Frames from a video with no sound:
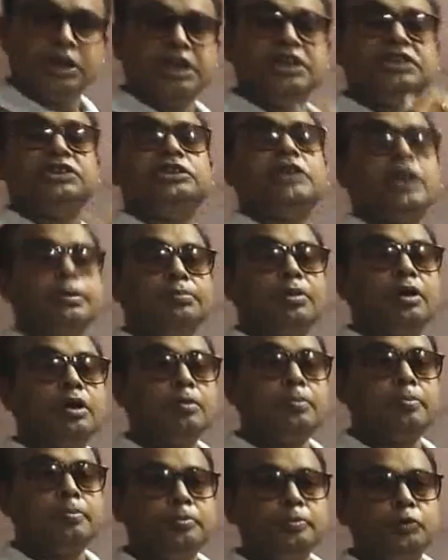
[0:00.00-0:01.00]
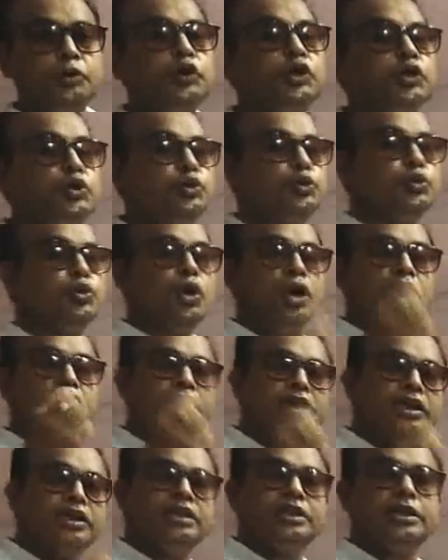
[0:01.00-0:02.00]
is developed due to
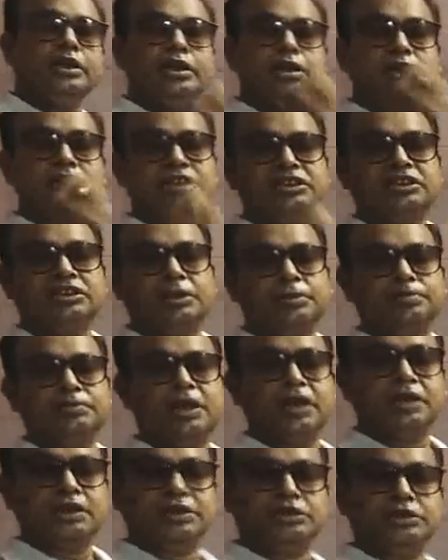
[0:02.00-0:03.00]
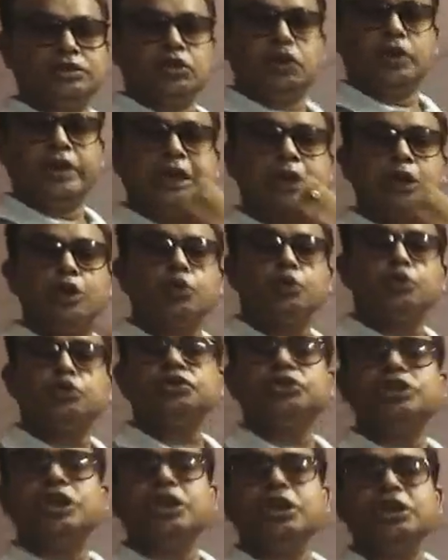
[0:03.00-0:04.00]
another concept that is called
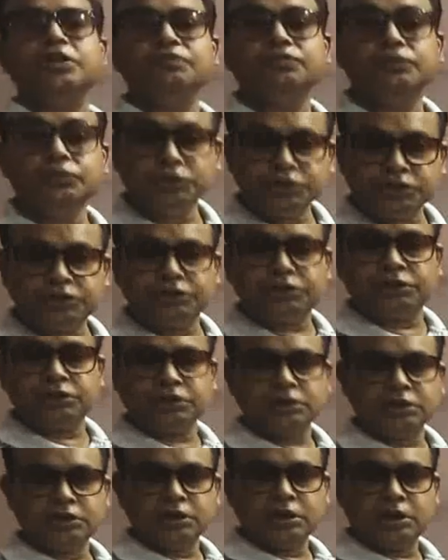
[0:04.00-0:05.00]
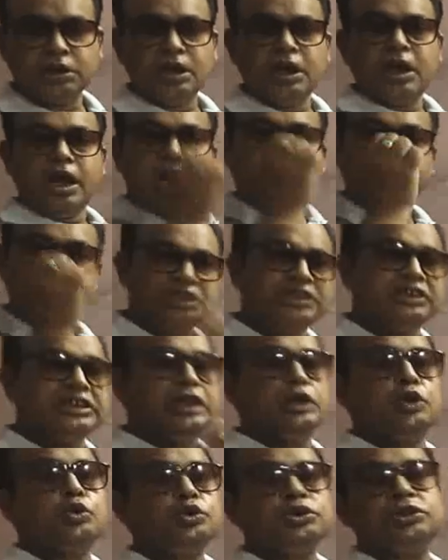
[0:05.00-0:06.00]
electrostatic force. And this
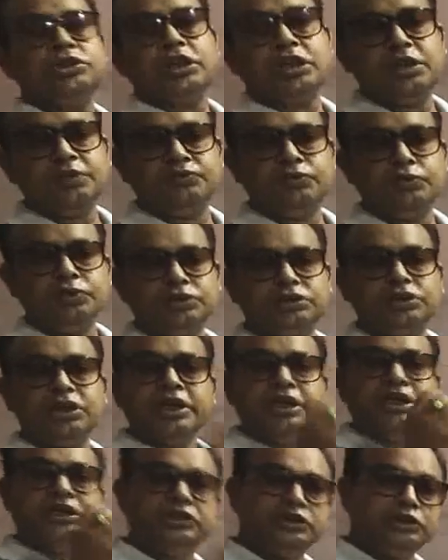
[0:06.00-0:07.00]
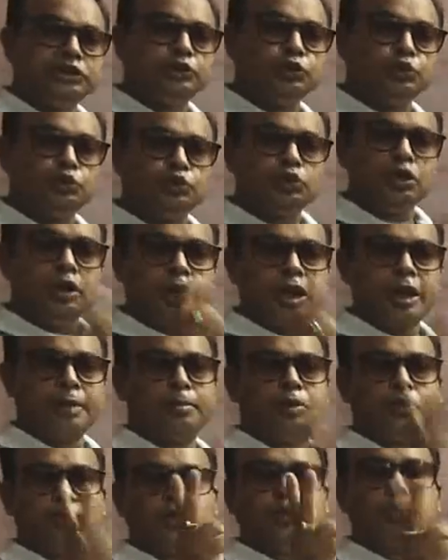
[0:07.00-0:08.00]
electrostatic force is due to
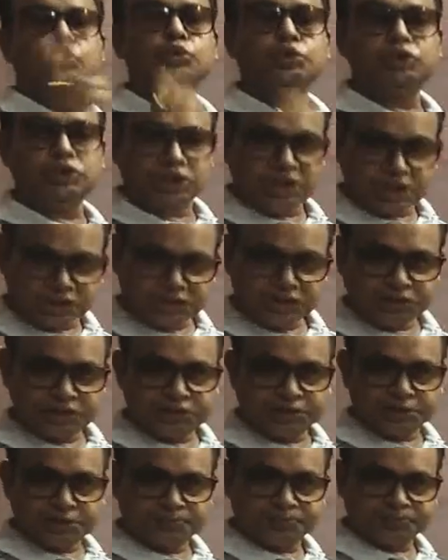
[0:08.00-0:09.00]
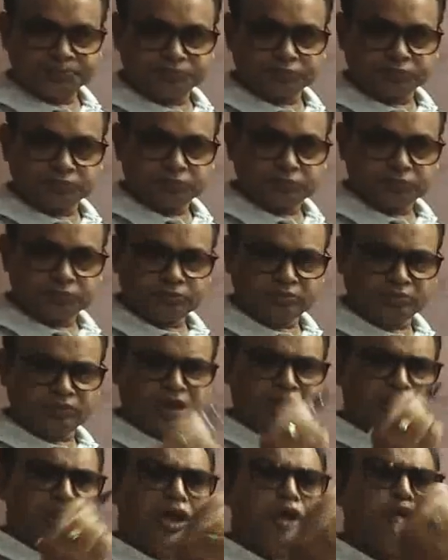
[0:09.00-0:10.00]
among the two charges.
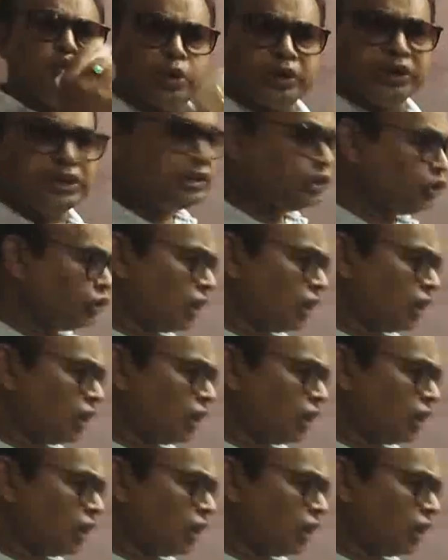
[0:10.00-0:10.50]
Now what is